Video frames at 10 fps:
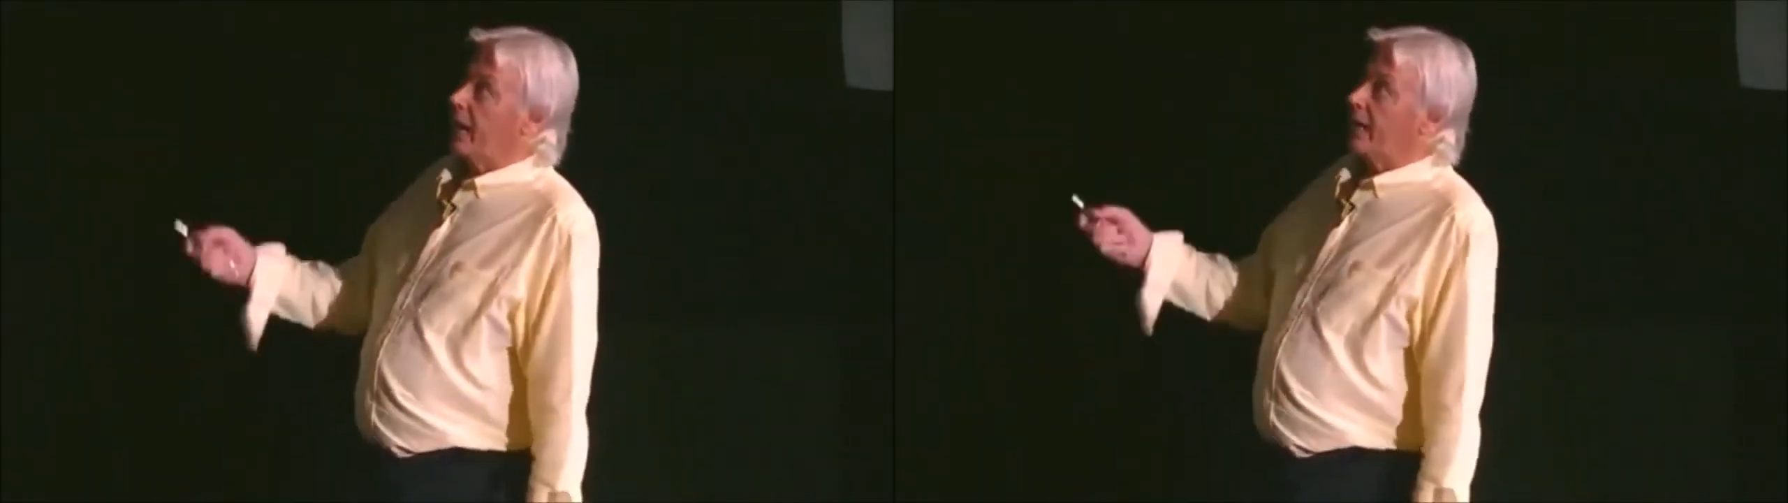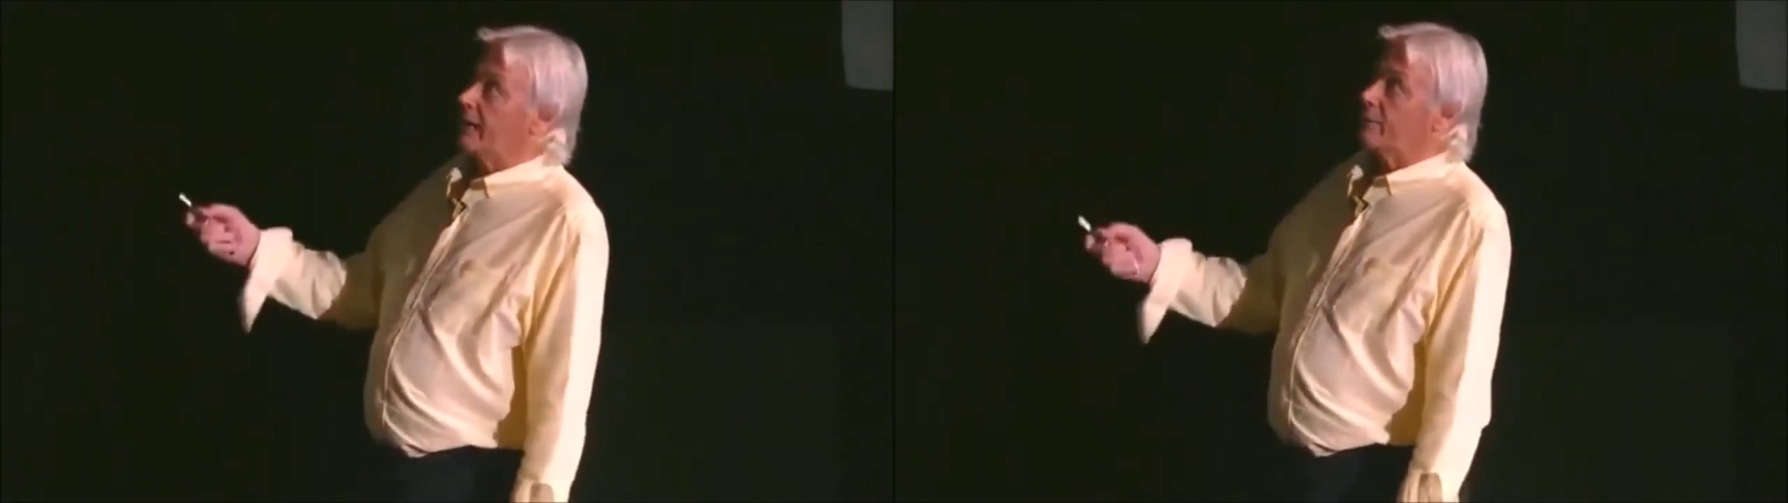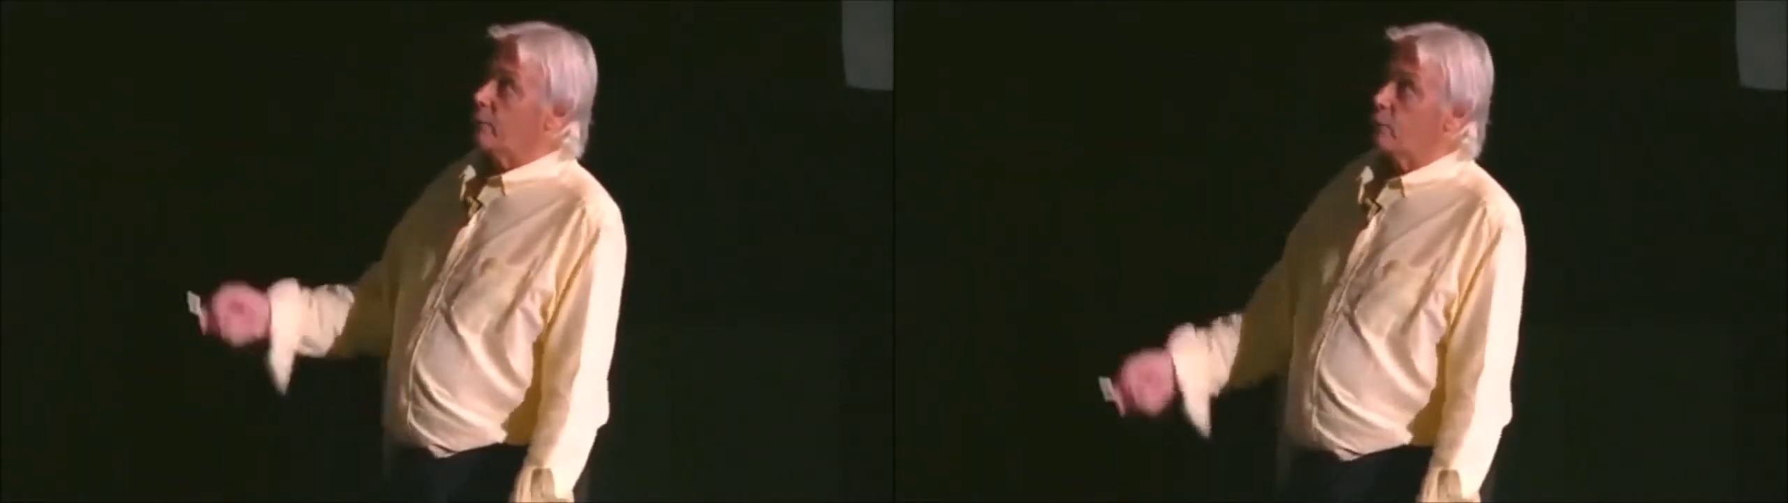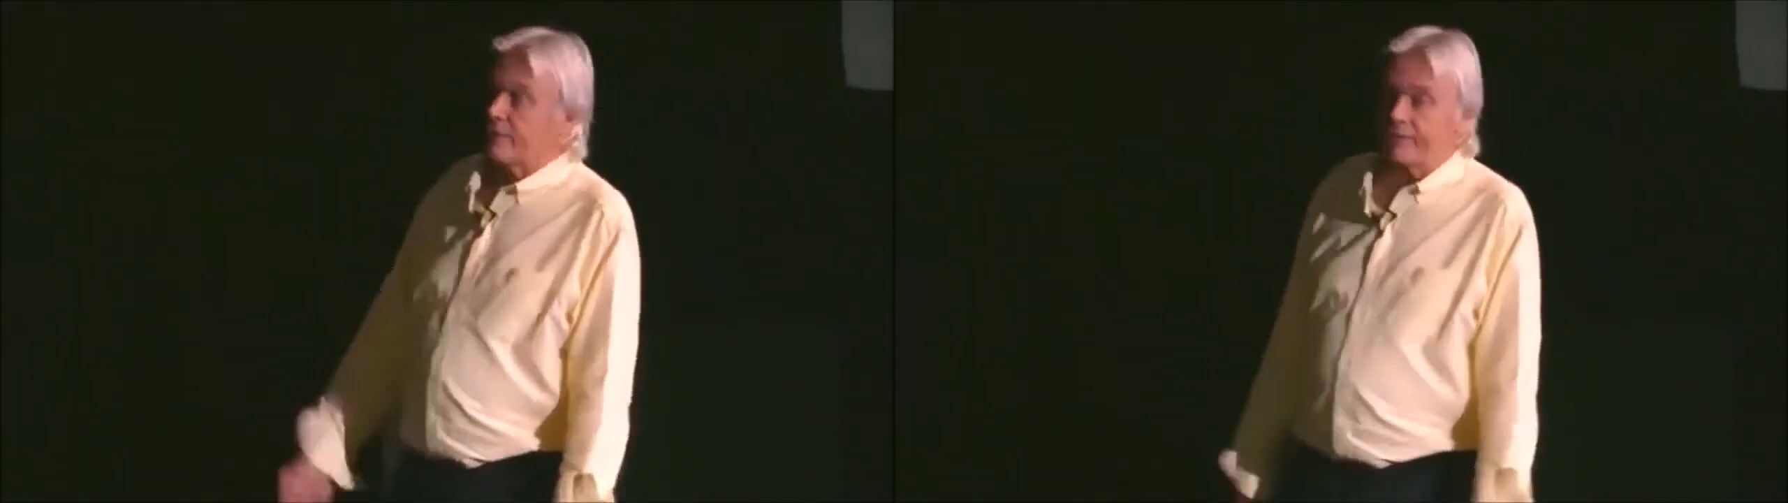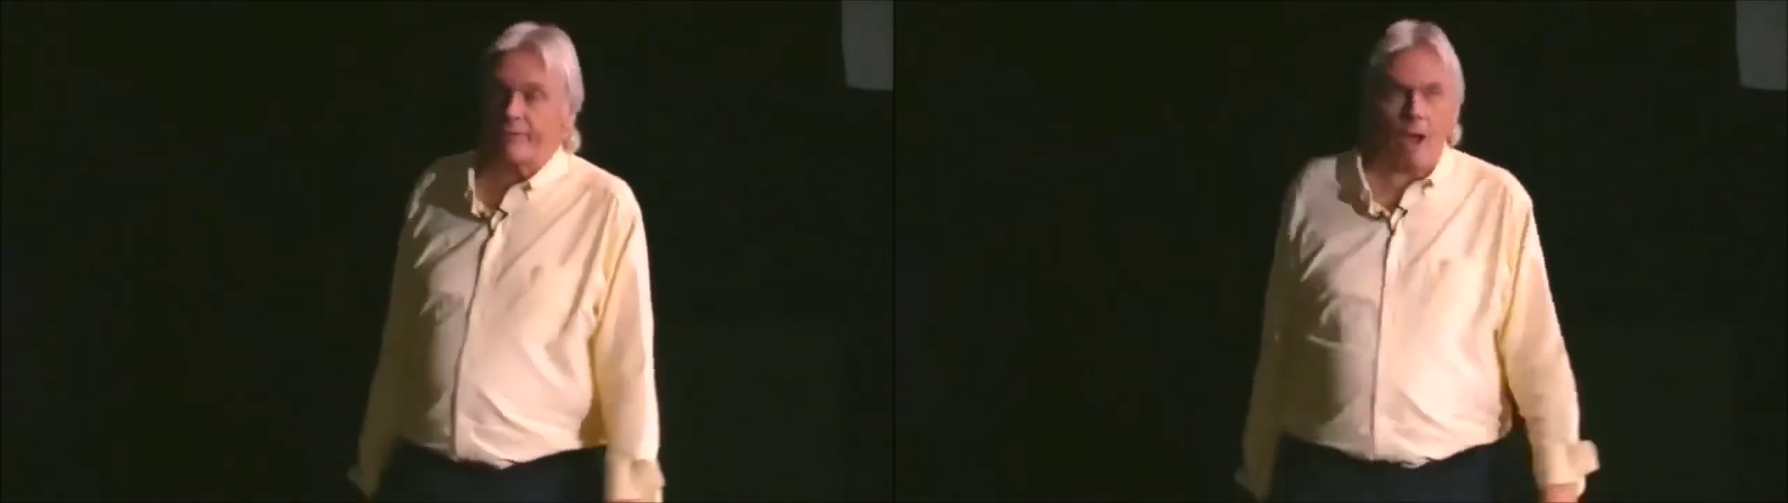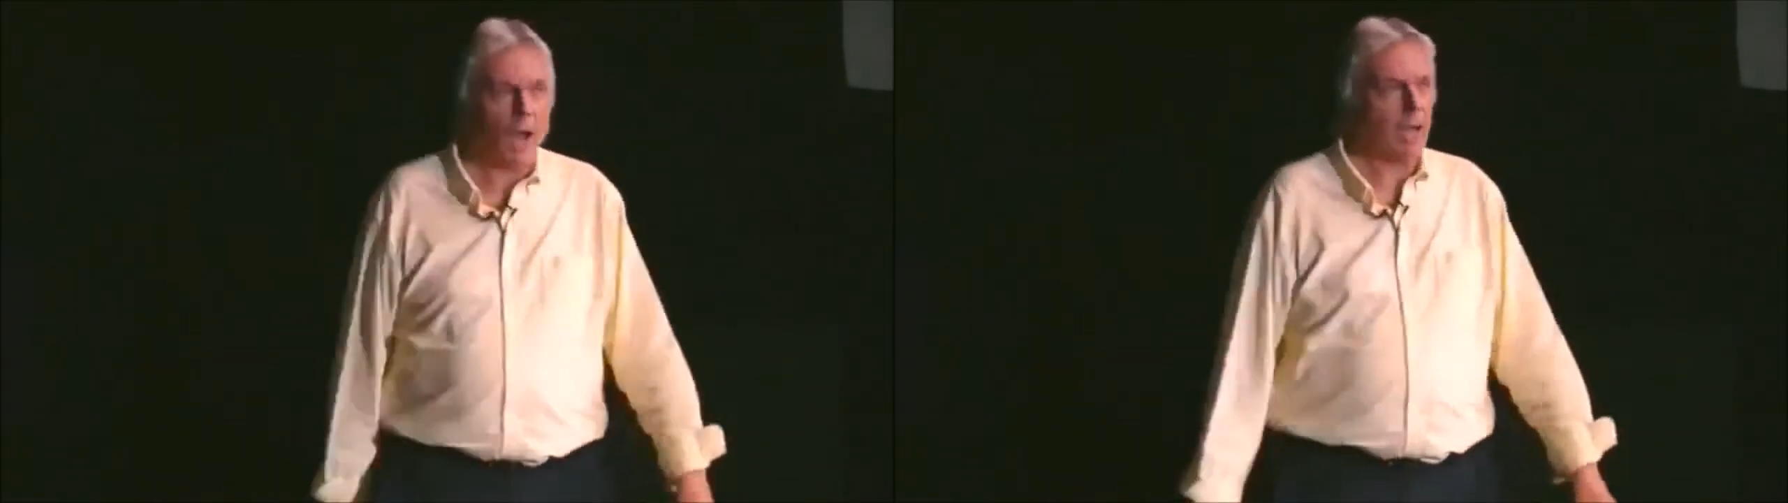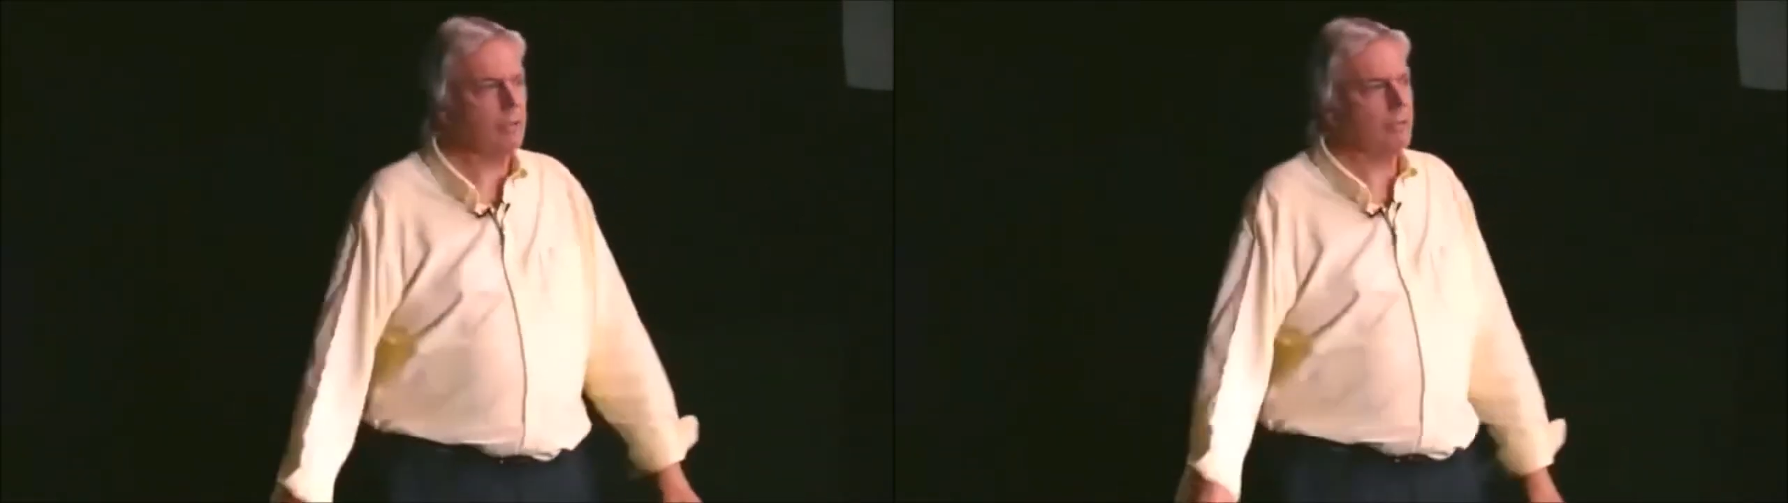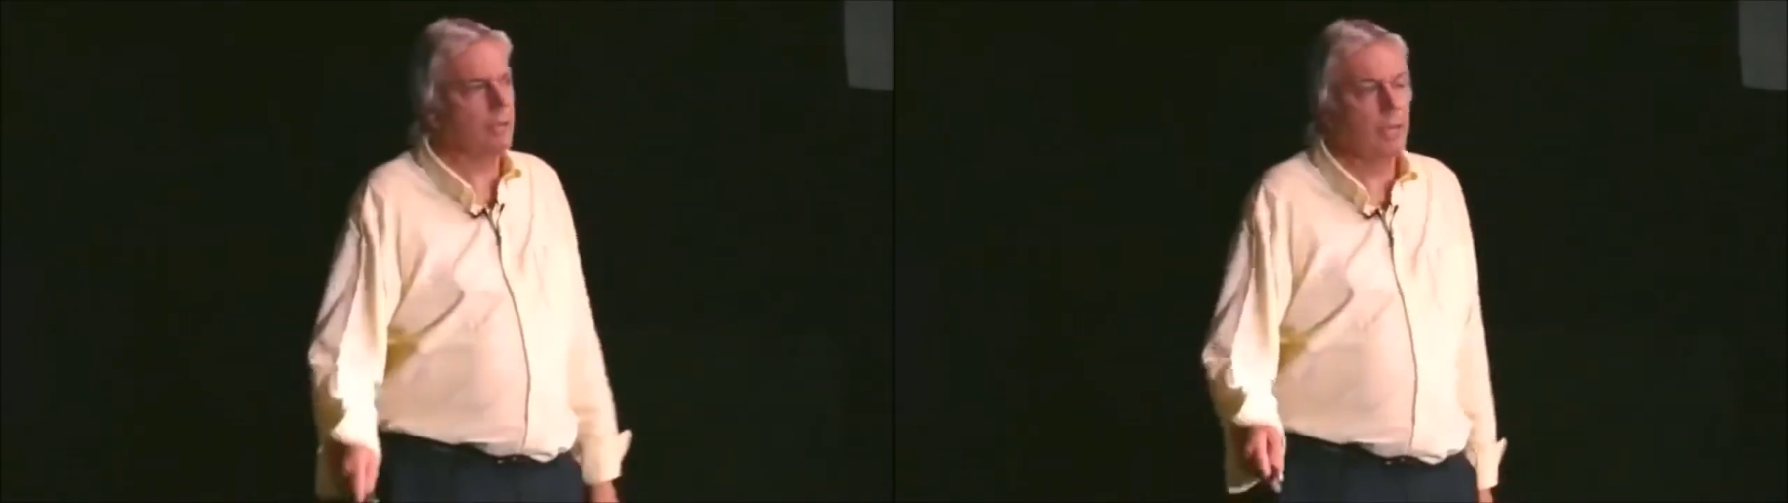
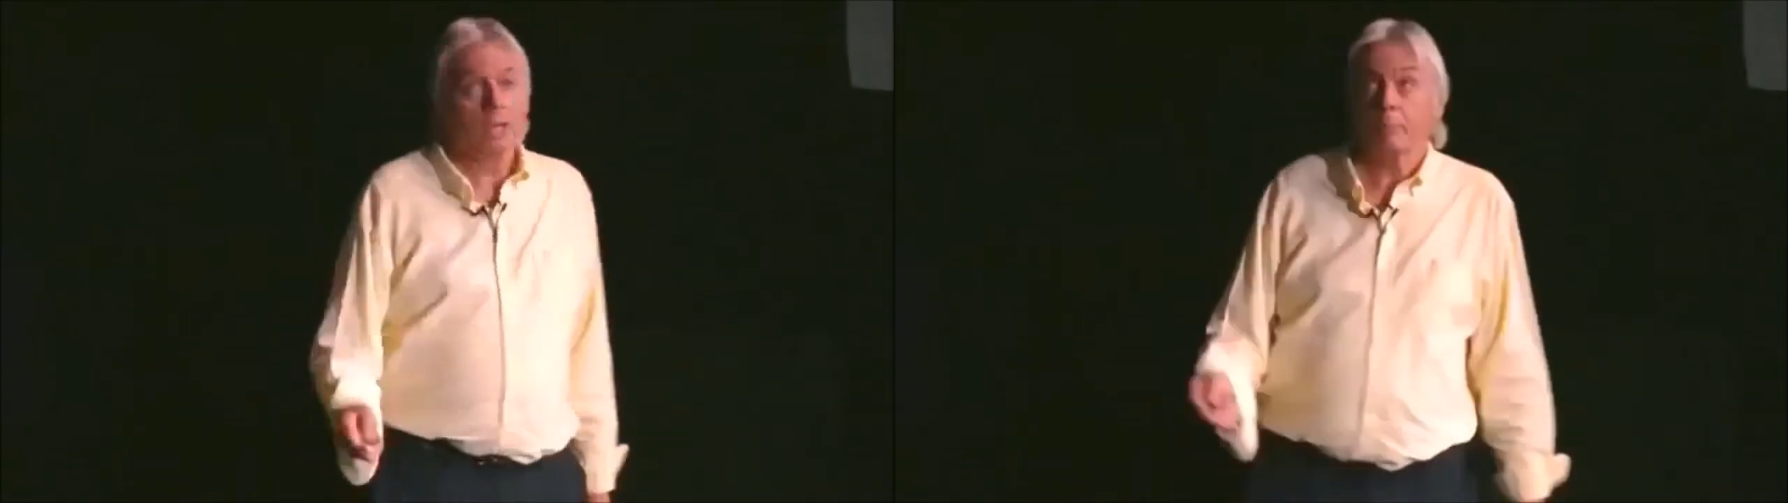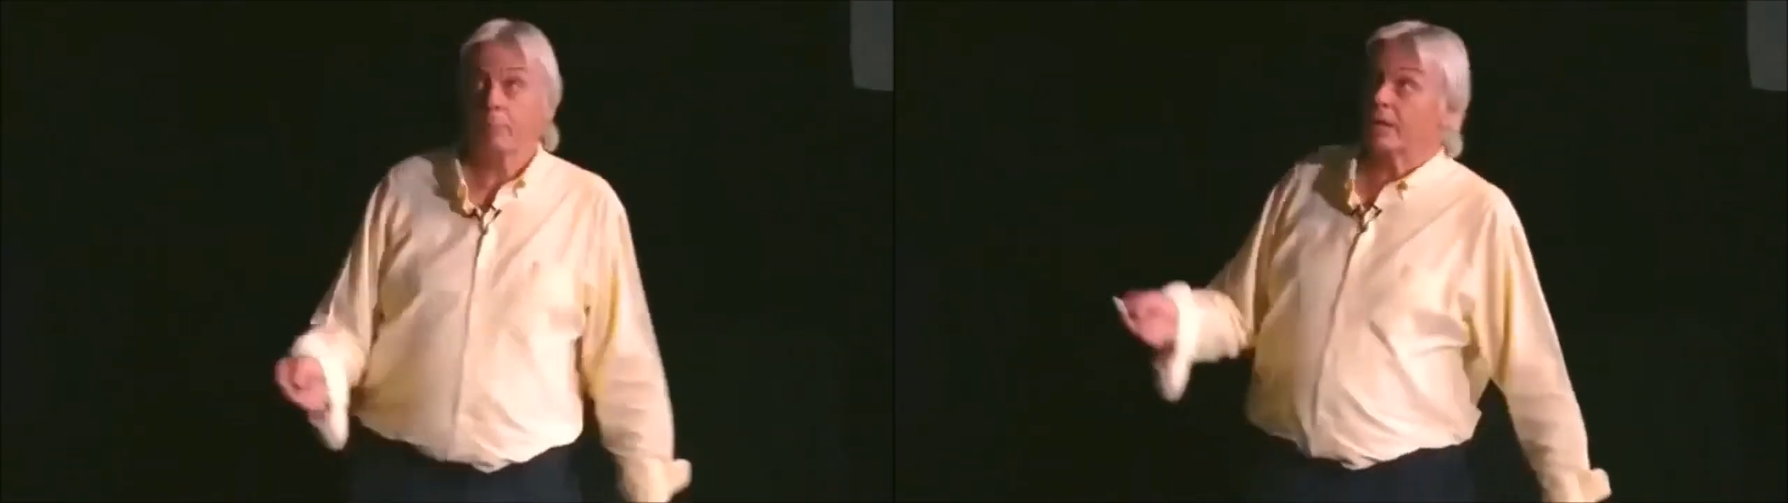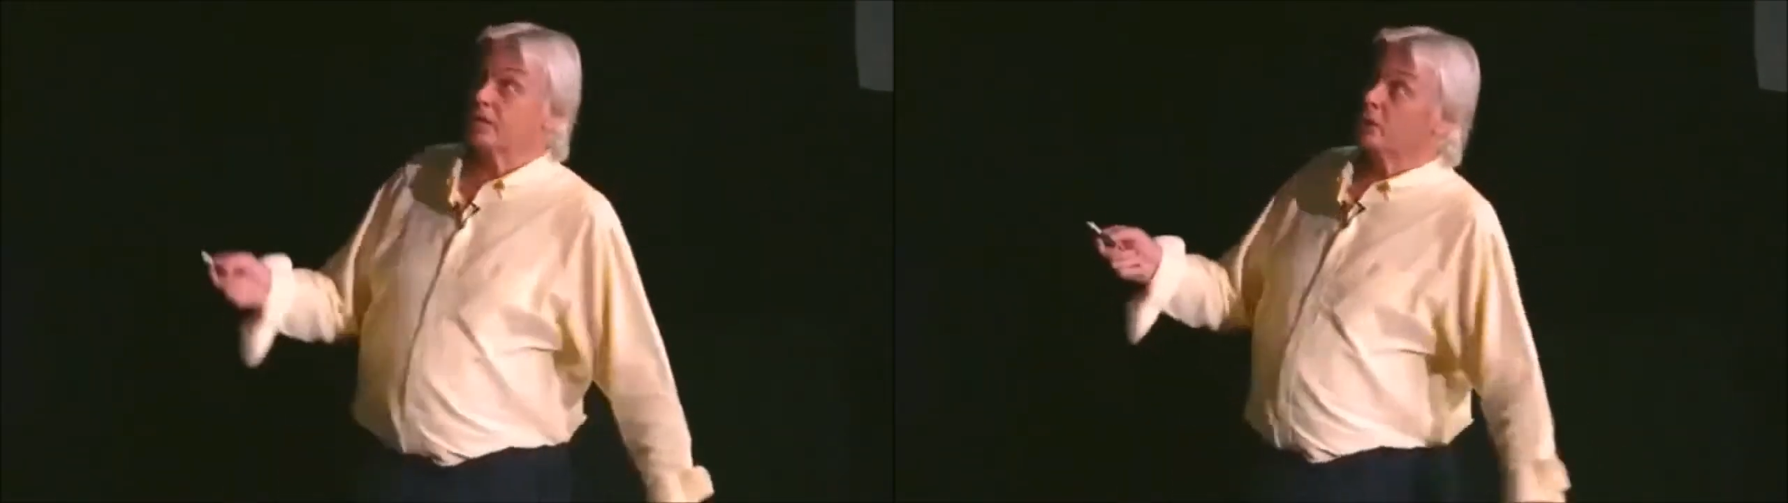1945, a place